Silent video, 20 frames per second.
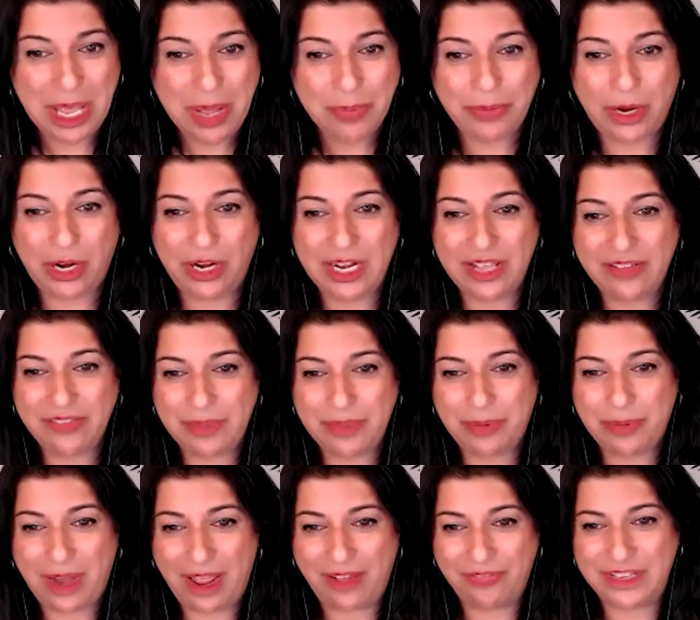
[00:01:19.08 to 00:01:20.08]
Part of the
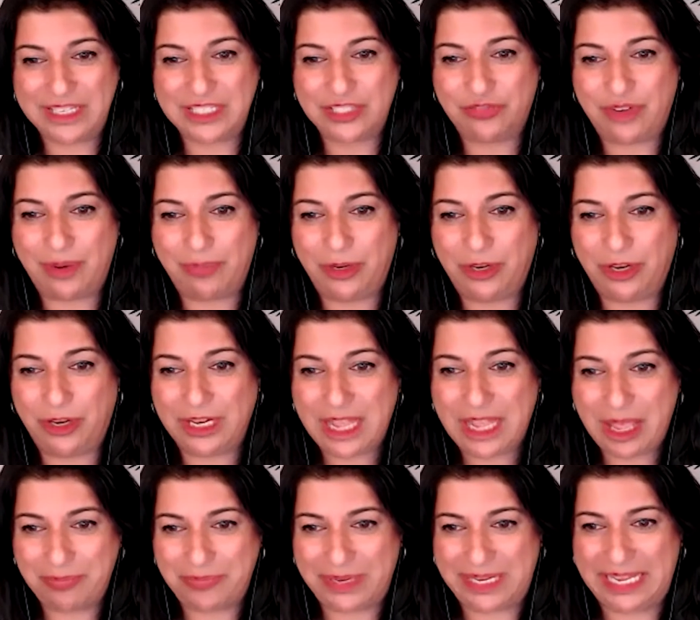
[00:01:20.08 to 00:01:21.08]
profits from her
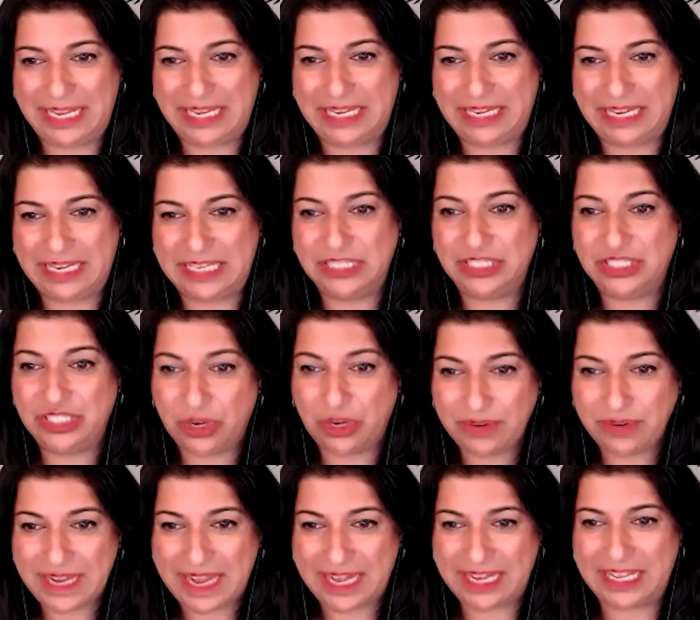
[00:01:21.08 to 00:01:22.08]
company is
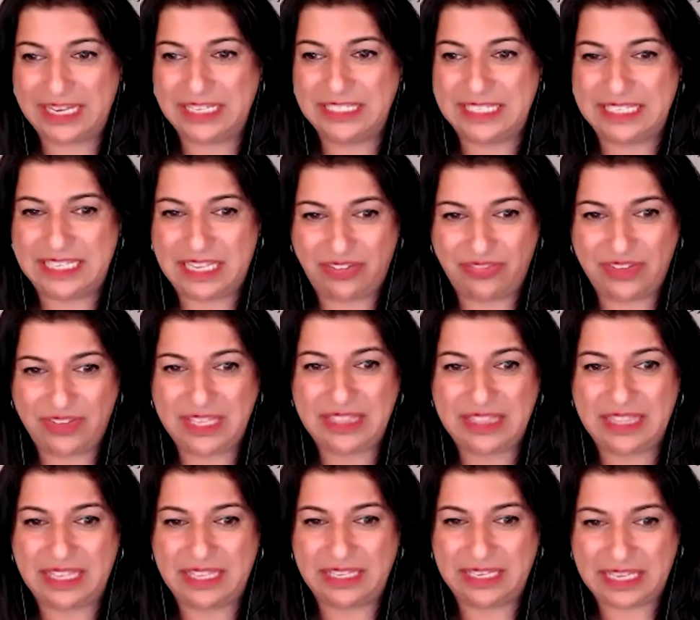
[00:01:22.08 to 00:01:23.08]
donated to giving
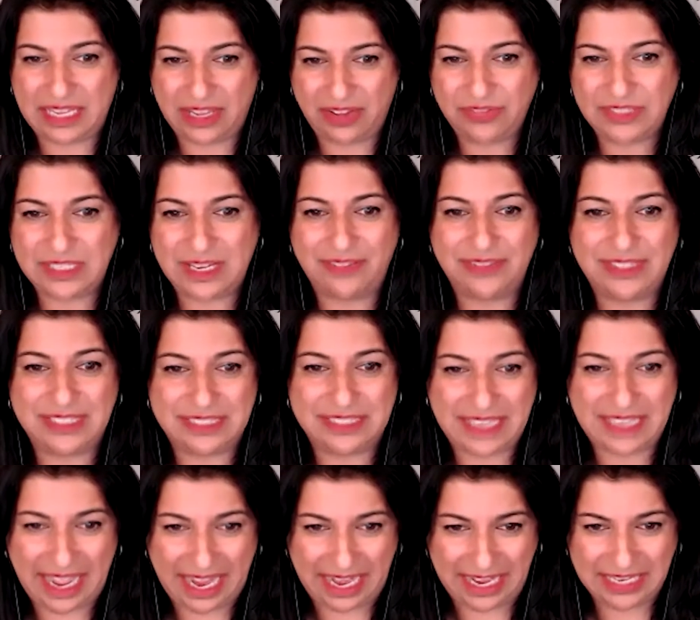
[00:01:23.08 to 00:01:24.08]
the gift of
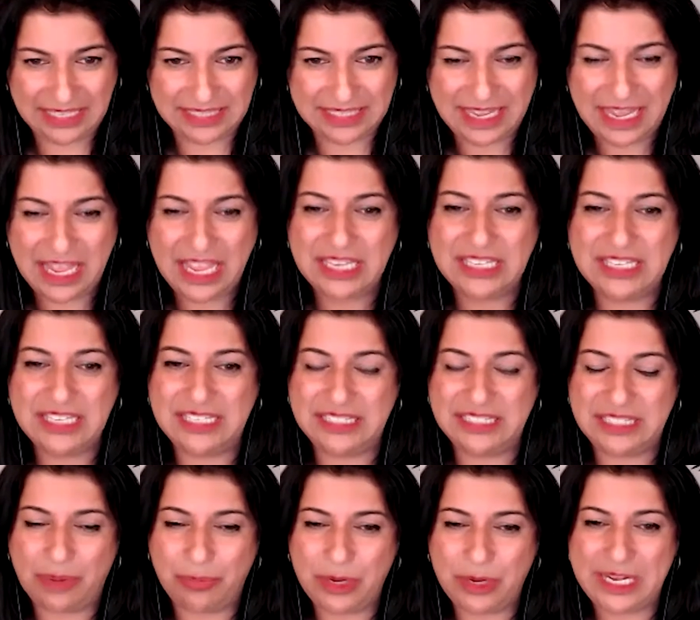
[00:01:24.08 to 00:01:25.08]
sight to
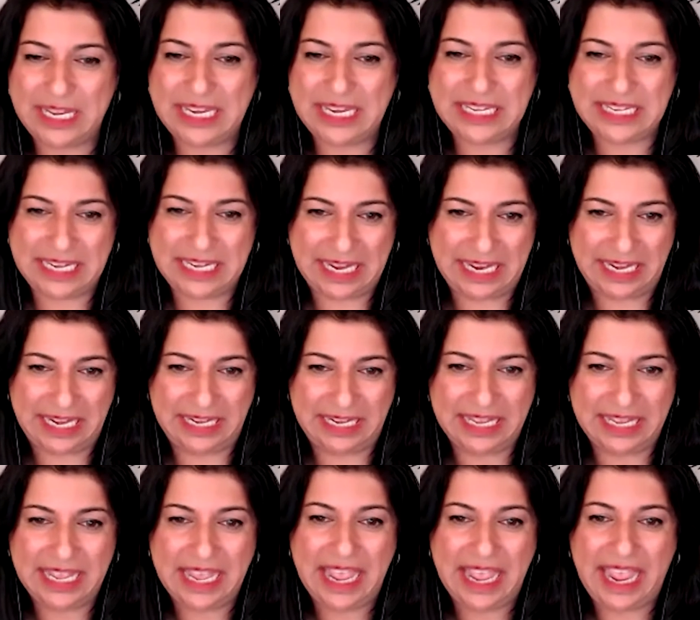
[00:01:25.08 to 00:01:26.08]
someone in need
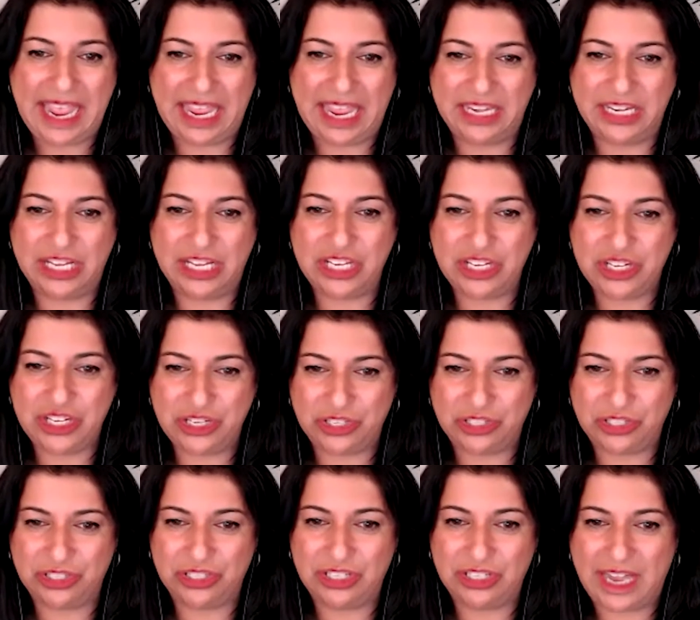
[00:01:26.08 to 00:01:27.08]
and a
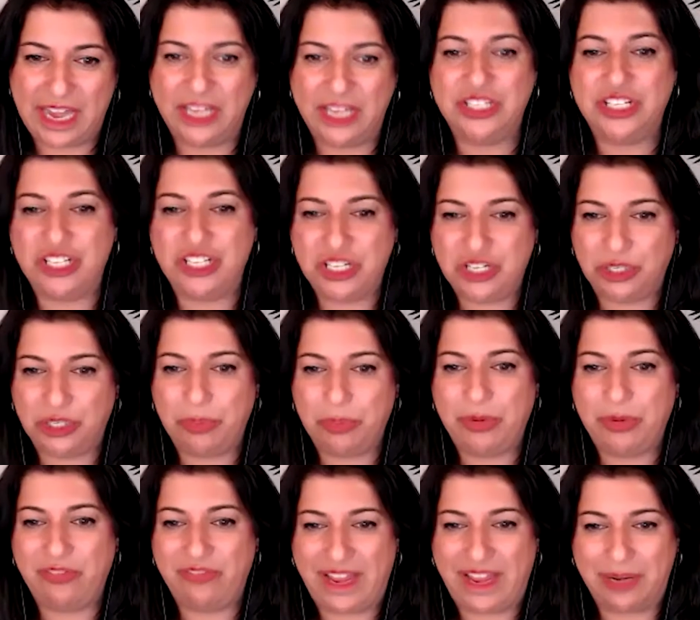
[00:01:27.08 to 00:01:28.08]
cure and to cure
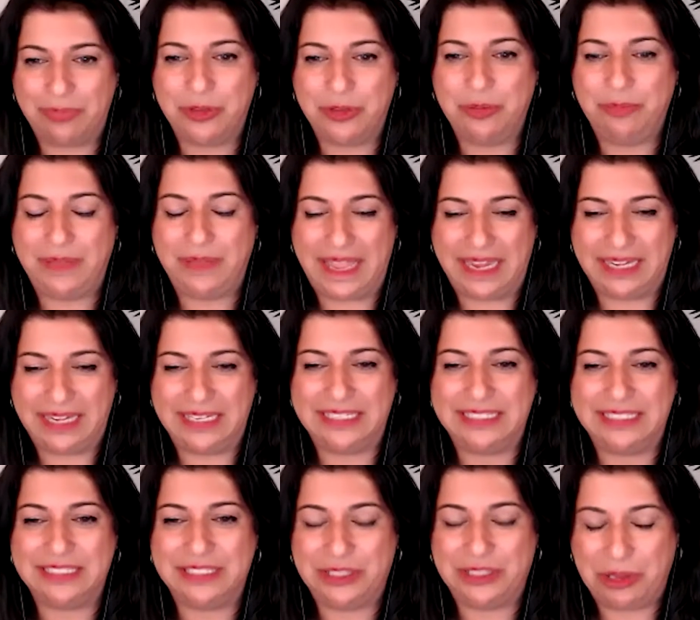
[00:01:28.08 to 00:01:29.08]
preventable
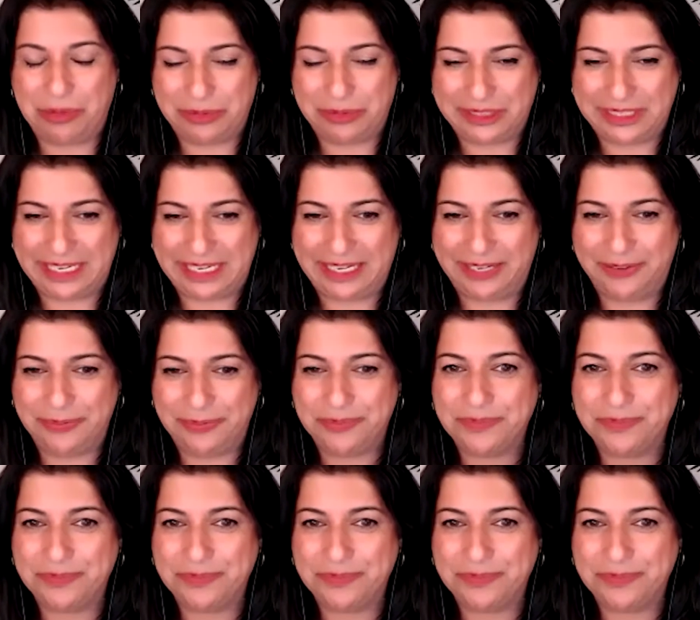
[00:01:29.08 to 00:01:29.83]
blindness globally.